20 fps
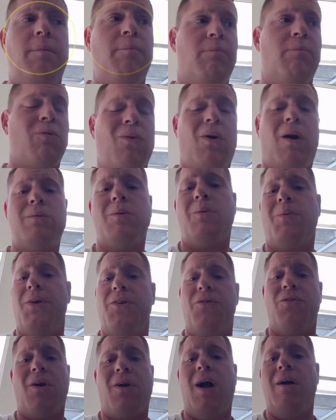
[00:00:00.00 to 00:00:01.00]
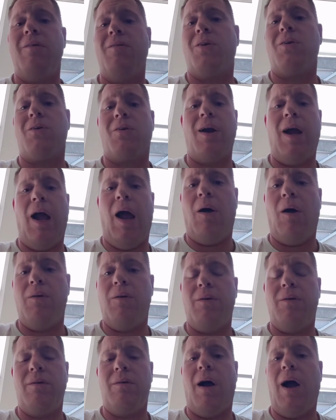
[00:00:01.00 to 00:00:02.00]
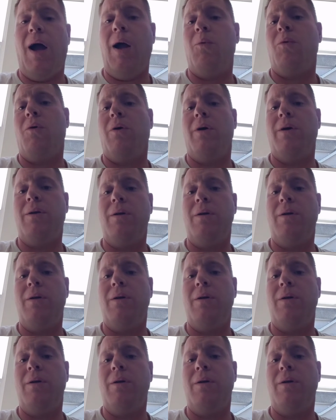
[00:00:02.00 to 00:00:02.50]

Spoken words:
probably drive it around. I would.